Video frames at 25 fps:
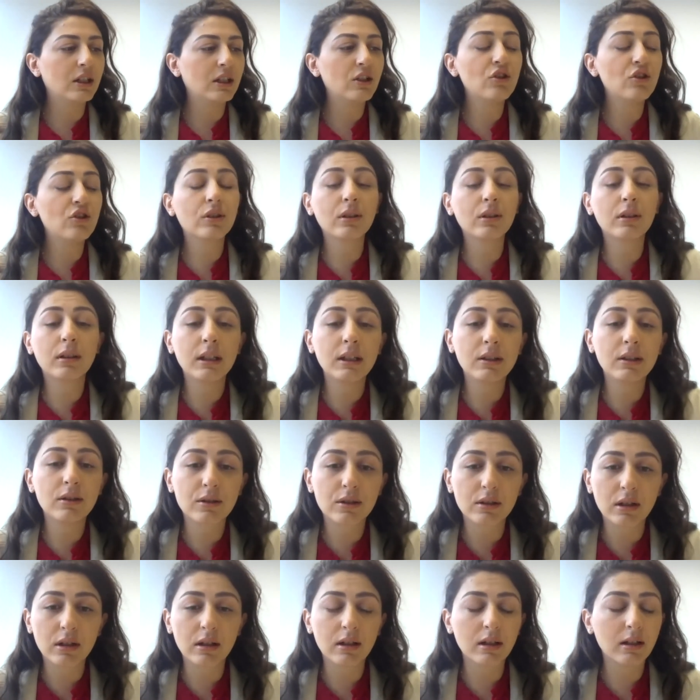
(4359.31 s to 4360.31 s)
digital,
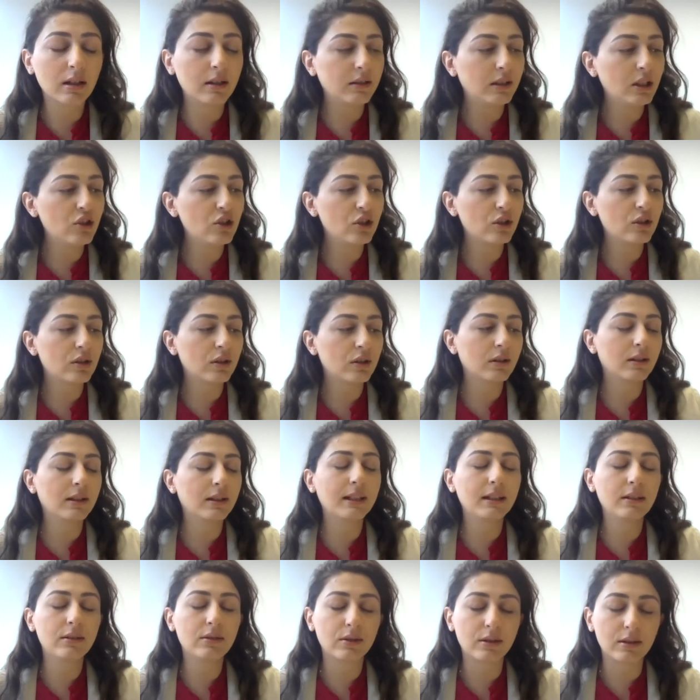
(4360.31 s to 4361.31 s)
leader, uh, digital
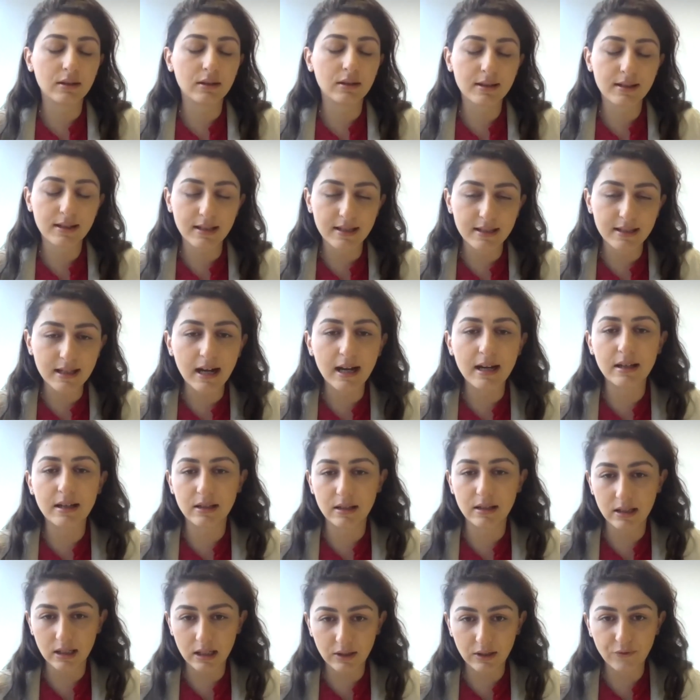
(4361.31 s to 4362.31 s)
literal
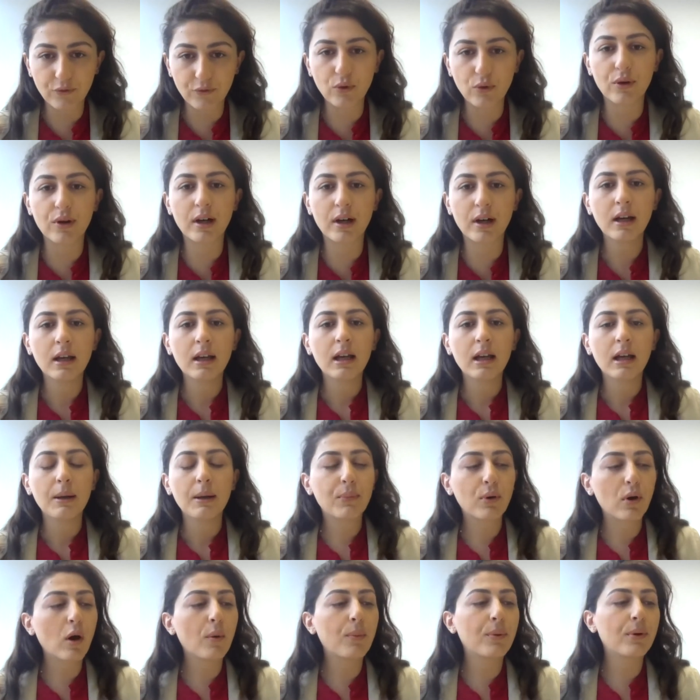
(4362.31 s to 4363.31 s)
society for
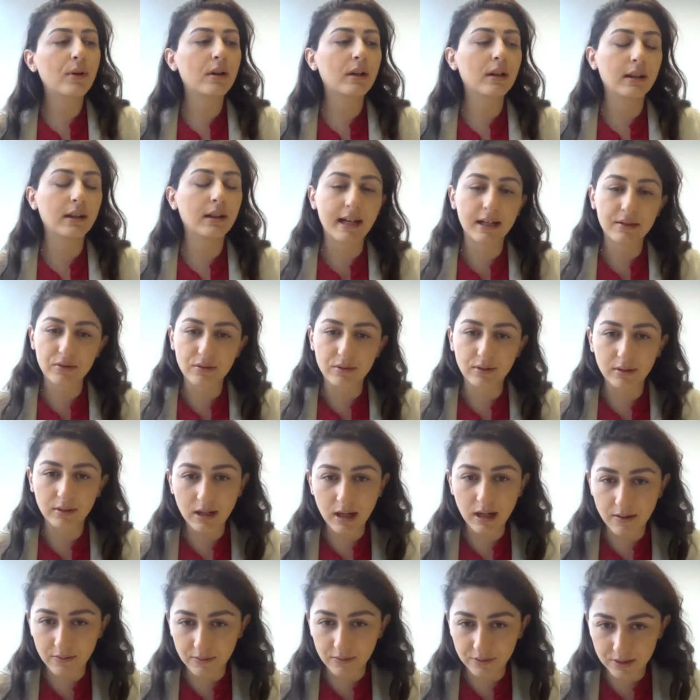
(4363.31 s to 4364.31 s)
proper
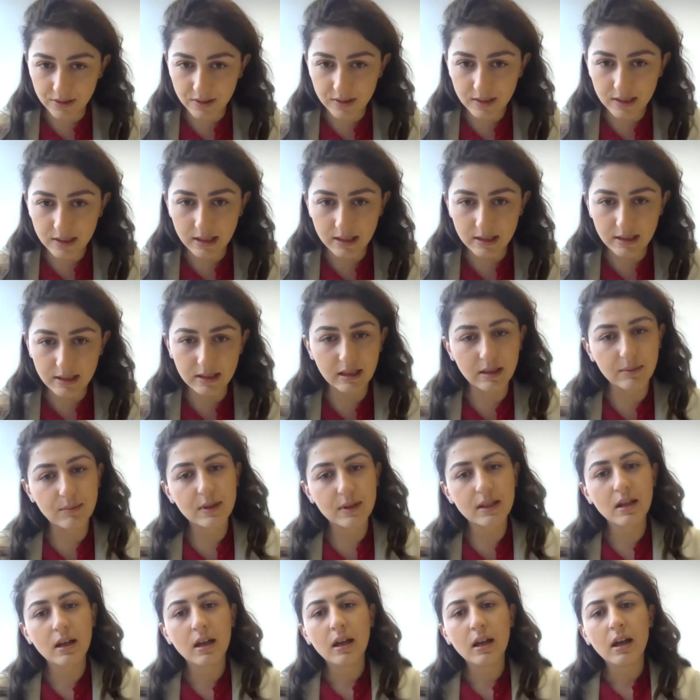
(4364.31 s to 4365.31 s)
electoral governance
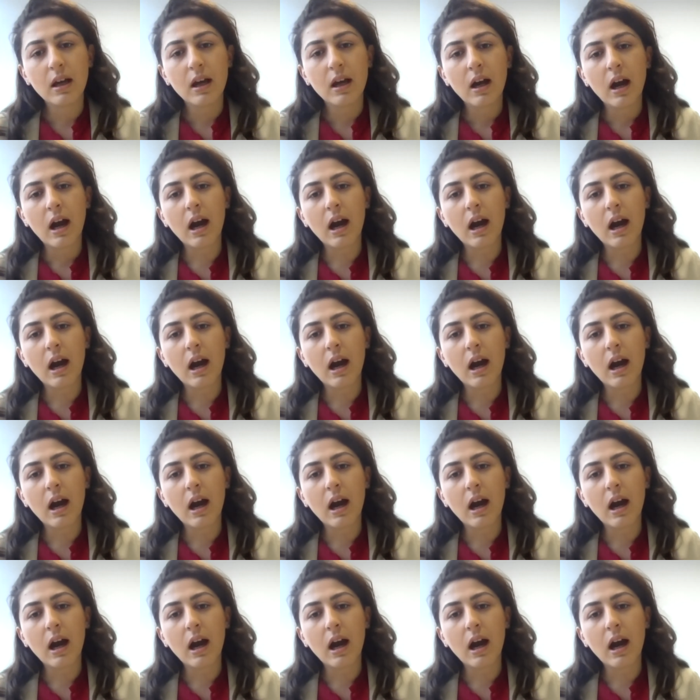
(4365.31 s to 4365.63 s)
systems.